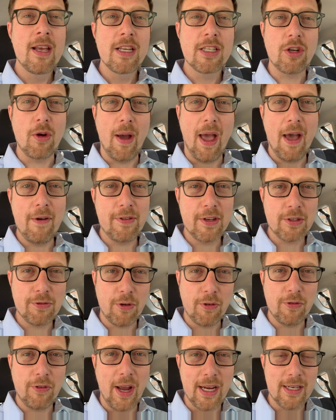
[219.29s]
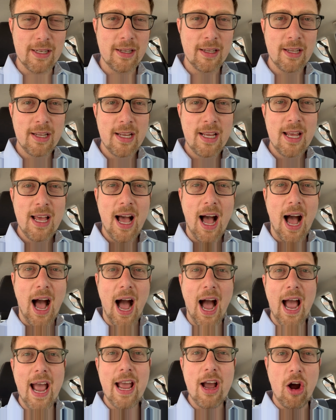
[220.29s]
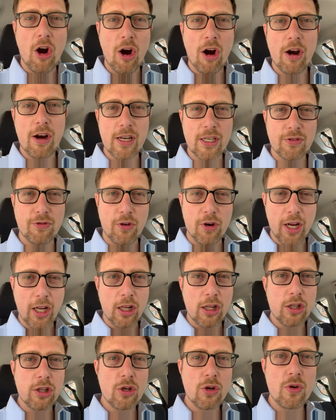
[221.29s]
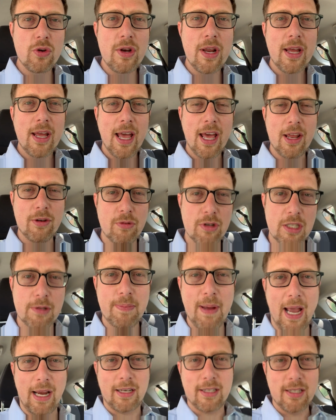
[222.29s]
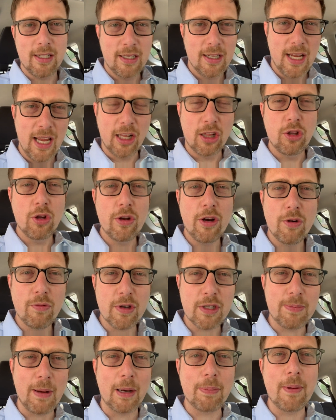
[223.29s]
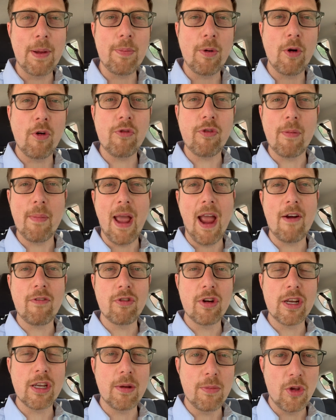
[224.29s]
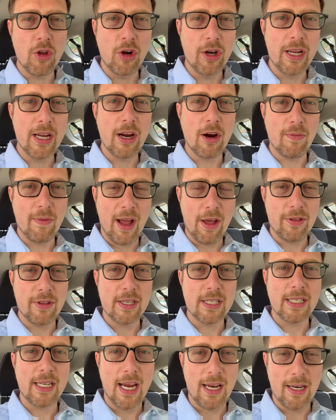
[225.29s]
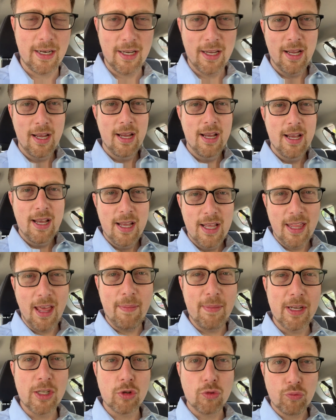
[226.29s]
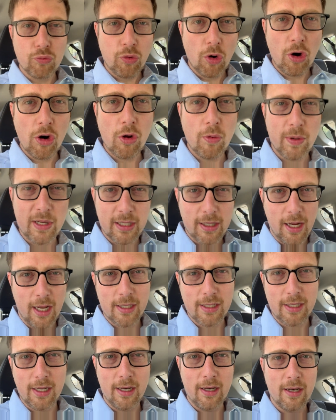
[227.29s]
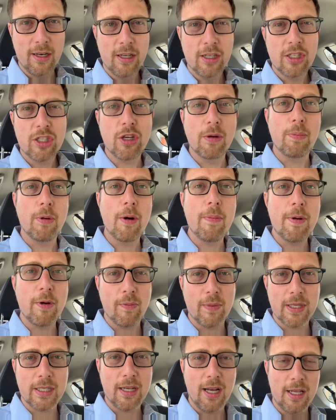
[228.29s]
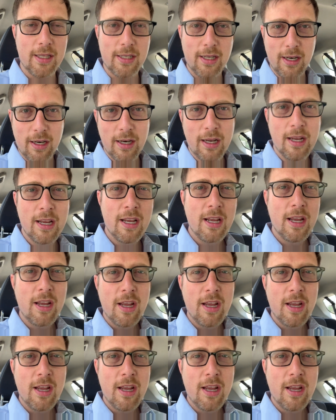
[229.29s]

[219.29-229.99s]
So F is for fight. IR is for include and respect. Include and respect people from every community around the state. That means rural Wisconsin, suburban Wisconsin,